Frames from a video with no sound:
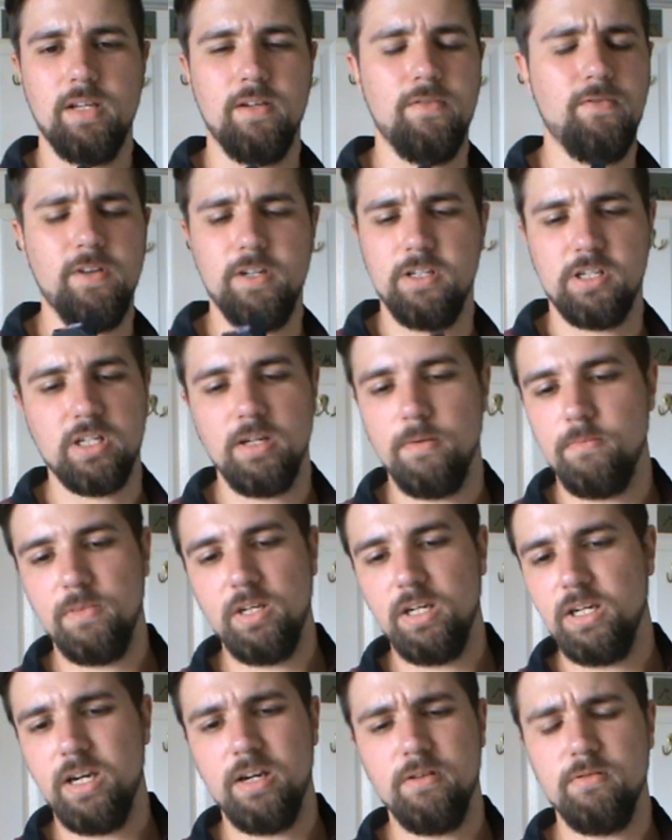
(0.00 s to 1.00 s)
It fits
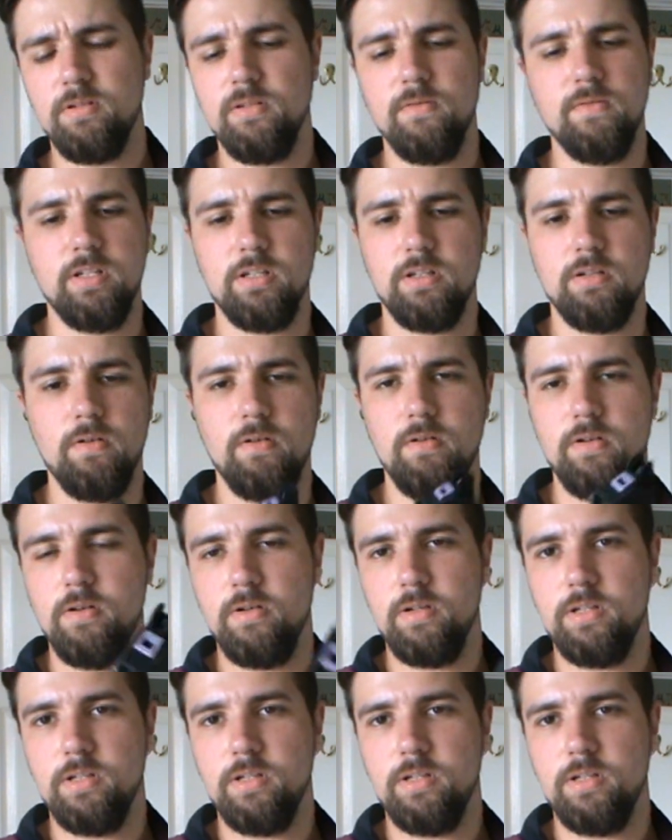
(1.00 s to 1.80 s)
something else if it's not a